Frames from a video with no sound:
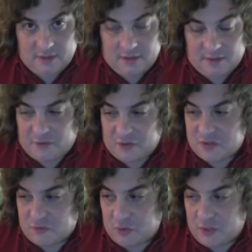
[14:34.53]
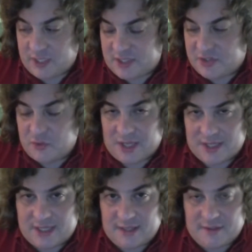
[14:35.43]
The first rule is do
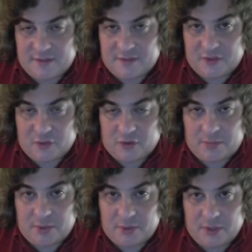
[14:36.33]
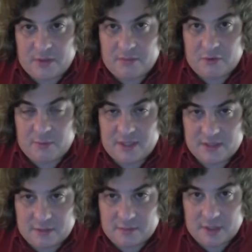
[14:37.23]
not give your opponent
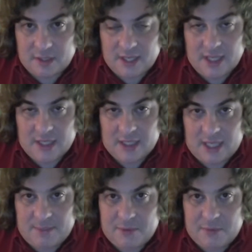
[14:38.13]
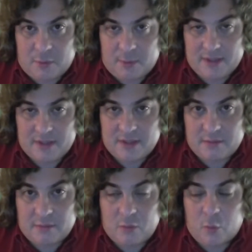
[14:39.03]
momentum. Keep the
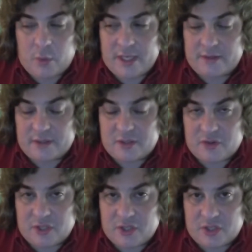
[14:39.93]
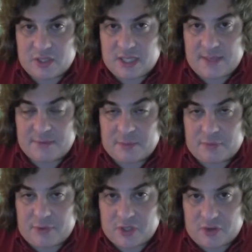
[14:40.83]
momentum. Win in the trenches. Keep the
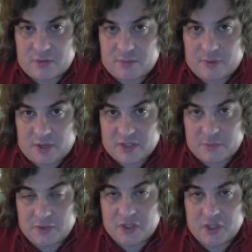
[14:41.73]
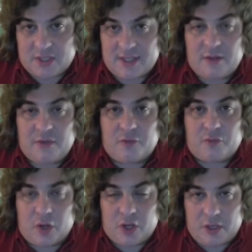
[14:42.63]
pressure on Brosmer. Shut down the
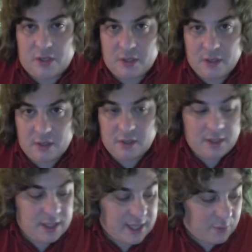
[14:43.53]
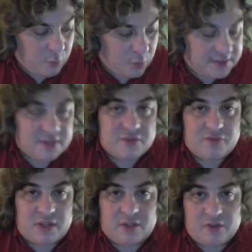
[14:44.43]
run. And what does
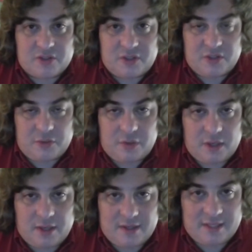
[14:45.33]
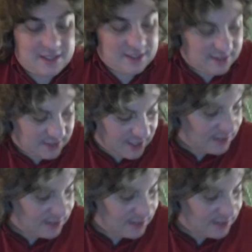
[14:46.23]
Rutgers do? The exact